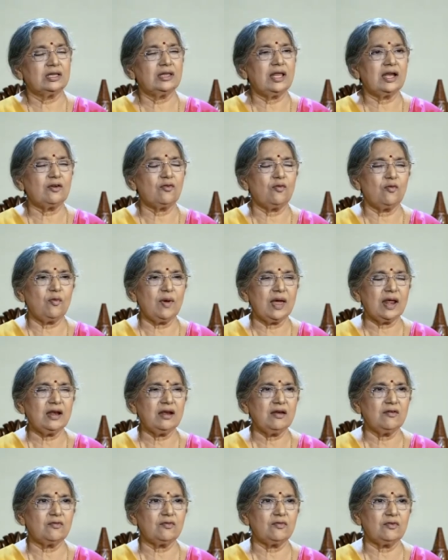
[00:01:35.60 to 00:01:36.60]
that
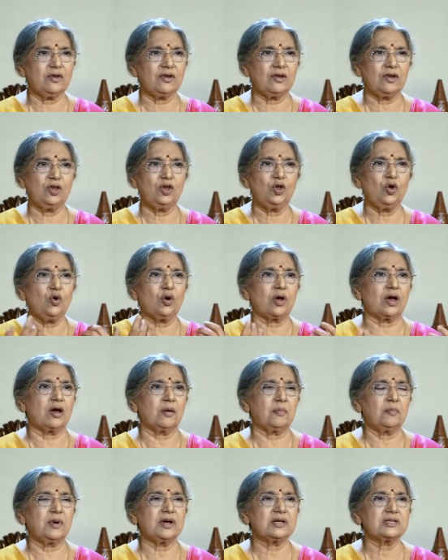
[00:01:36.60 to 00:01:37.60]
when in
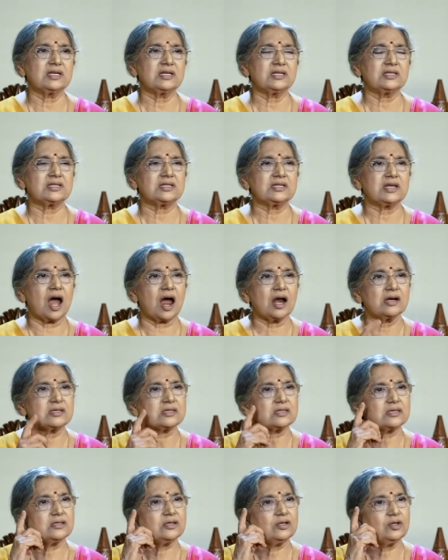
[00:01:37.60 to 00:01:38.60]
yoga person
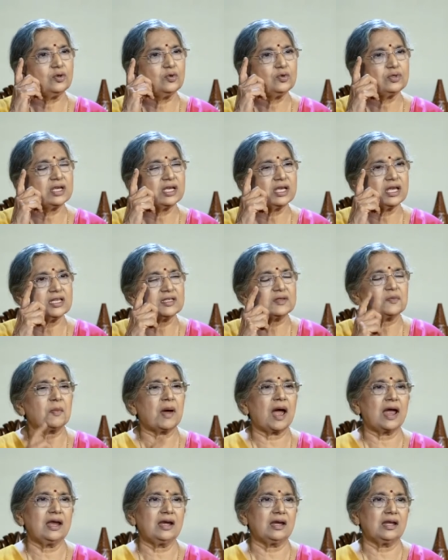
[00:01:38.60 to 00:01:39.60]
starts using his
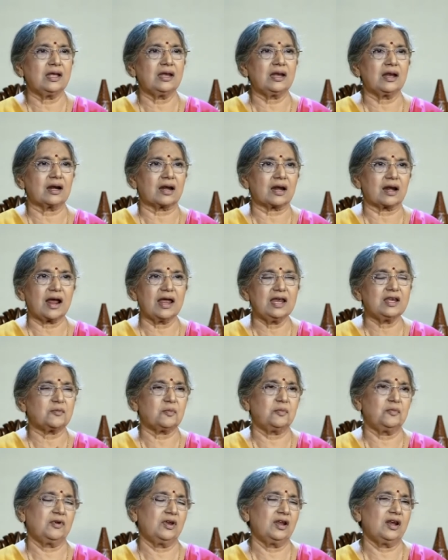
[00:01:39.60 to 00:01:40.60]
mind in a right
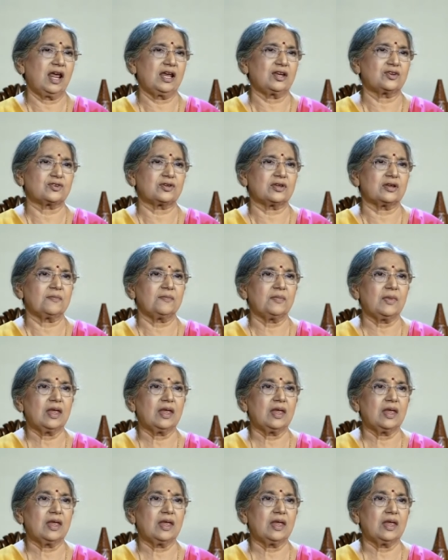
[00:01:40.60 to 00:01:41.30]
direction,